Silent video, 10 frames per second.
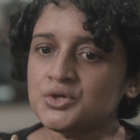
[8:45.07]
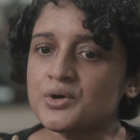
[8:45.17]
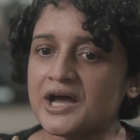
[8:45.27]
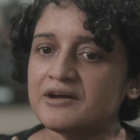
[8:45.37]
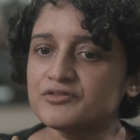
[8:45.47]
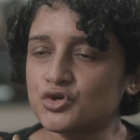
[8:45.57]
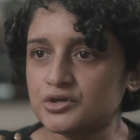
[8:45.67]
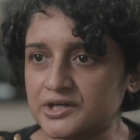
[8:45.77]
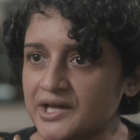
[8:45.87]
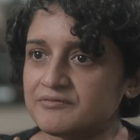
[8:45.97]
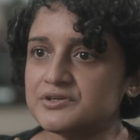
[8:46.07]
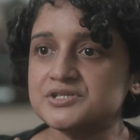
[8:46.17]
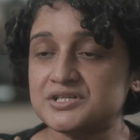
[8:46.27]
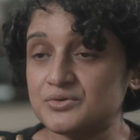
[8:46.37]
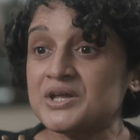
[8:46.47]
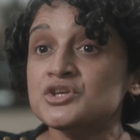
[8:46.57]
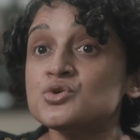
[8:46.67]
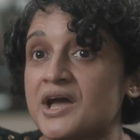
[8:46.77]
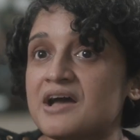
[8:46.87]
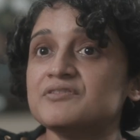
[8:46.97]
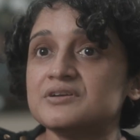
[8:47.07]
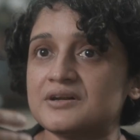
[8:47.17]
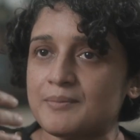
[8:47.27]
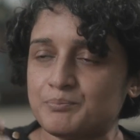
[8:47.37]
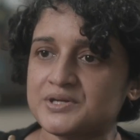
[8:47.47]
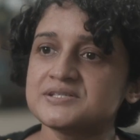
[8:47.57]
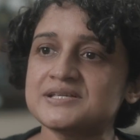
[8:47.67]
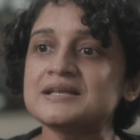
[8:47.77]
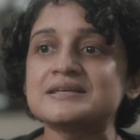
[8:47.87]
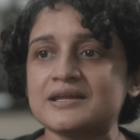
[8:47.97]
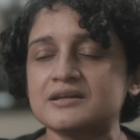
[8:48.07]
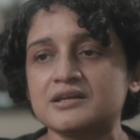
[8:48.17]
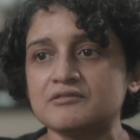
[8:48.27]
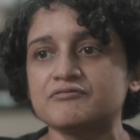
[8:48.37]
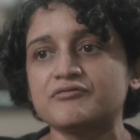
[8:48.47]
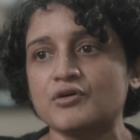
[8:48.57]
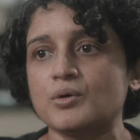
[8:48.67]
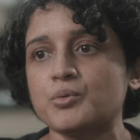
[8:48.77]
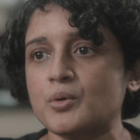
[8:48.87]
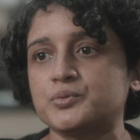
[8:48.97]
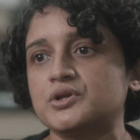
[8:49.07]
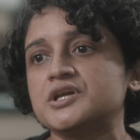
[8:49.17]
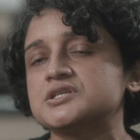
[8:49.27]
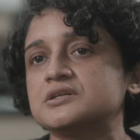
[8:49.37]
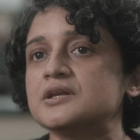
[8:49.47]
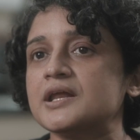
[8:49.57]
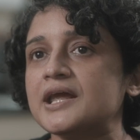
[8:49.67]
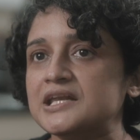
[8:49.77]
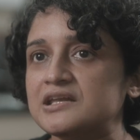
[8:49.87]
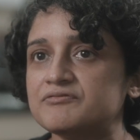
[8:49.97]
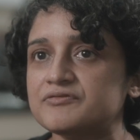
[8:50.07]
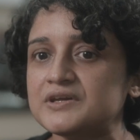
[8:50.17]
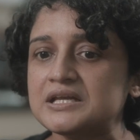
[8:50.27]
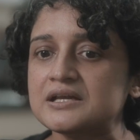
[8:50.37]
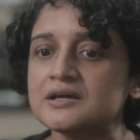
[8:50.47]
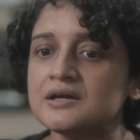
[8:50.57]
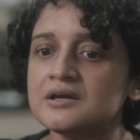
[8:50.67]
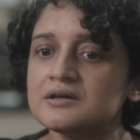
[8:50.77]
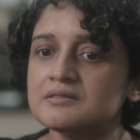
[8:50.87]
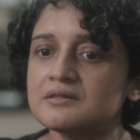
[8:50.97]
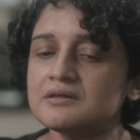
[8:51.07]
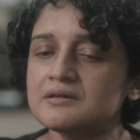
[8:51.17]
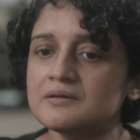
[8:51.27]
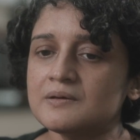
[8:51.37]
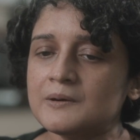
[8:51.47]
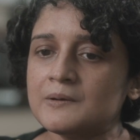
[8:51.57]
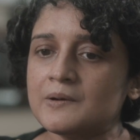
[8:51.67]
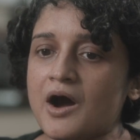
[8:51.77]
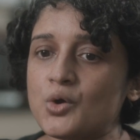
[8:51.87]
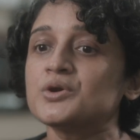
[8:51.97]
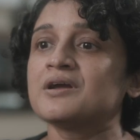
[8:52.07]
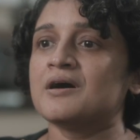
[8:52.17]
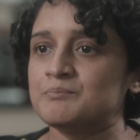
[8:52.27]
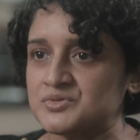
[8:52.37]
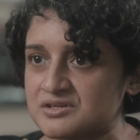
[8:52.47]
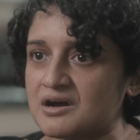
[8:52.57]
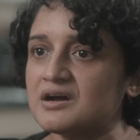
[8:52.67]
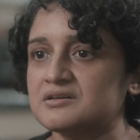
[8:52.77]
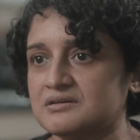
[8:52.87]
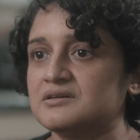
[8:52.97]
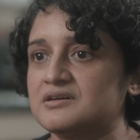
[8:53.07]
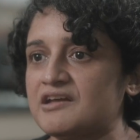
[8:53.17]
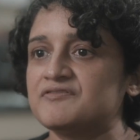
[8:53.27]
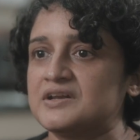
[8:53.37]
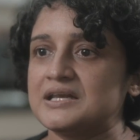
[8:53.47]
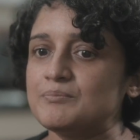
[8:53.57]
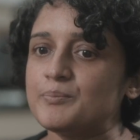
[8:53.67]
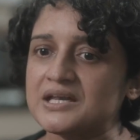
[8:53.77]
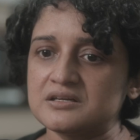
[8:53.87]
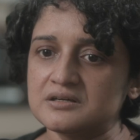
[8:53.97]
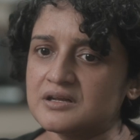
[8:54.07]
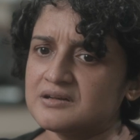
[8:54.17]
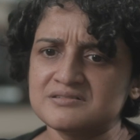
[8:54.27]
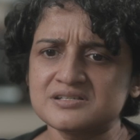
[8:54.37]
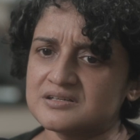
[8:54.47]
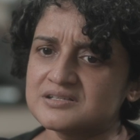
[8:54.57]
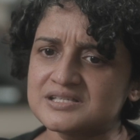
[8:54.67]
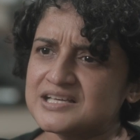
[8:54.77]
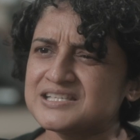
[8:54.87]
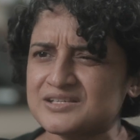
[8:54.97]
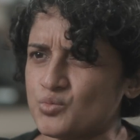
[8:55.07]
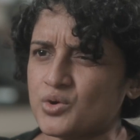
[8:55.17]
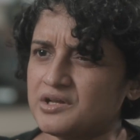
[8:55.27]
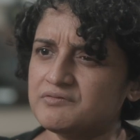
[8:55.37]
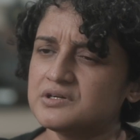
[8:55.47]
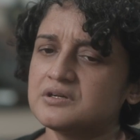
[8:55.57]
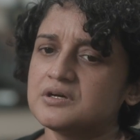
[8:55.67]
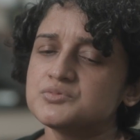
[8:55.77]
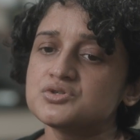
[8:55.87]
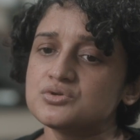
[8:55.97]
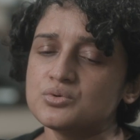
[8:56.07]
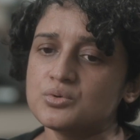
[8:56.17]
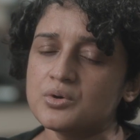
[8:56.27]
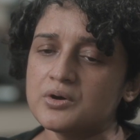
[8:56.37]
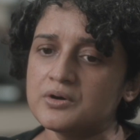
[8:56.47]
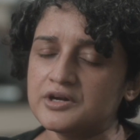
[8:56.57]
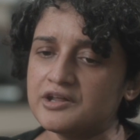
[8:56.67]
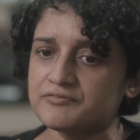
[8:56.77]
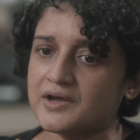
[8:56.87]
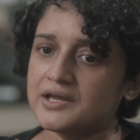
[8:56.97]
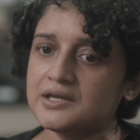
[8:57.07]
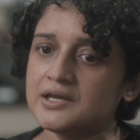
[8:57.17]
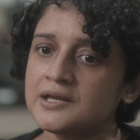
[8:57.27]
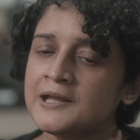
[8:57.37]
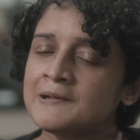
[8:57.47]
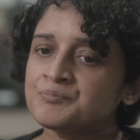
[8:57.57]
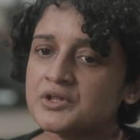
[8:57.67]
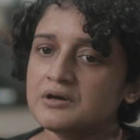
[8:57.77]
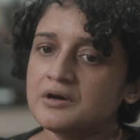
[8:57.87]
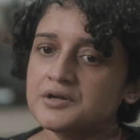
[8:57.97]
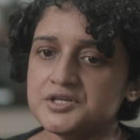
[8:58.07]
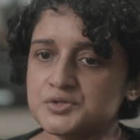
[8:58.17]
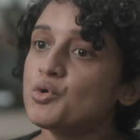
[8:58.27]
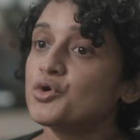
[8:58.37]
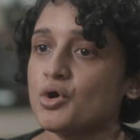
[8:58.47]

you have good diversity, when you have a representative population in any field, the outcomes are definitely better, and success in whatever terms you define it is more